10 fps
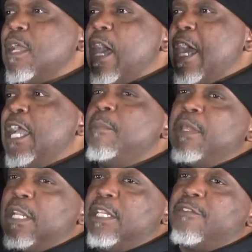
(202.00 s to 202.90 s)
I am
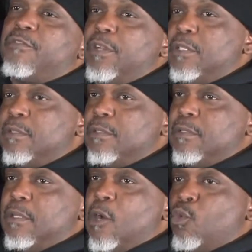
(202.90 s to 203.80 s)
in a different
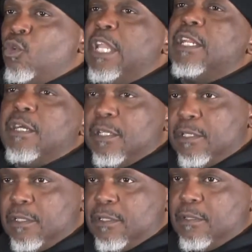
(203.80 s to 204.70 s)
arena.
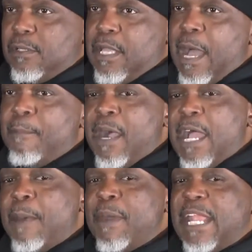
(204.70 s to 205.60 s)

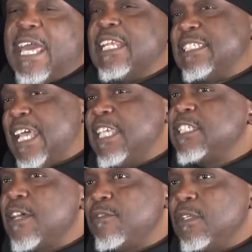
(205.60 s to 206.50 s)
I might have had a
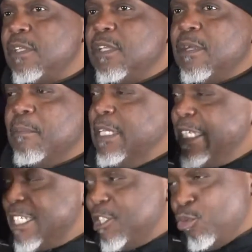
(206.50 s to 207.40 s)
taste of it, but
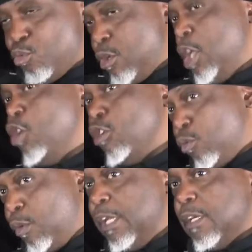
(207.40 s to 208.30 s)
this is the real
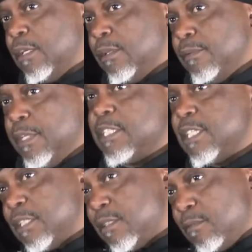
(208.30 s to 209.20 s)
arena. This
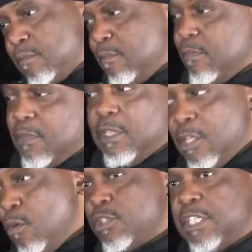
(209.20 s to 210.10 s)
is
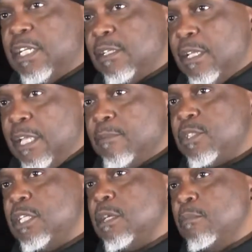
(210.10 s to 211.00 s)
no shit, the
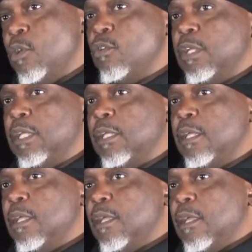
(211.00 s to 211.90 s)
MC community,
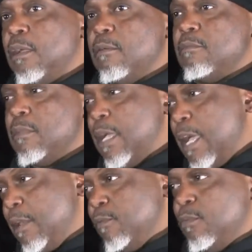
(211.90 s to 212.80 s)

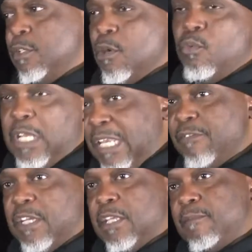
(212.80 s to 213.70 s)
and we
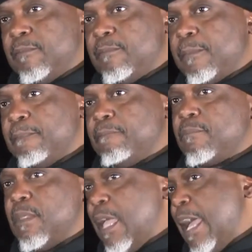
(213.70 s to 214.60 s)
live in it,
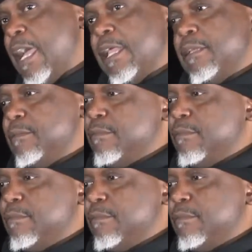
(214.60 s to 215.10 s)
and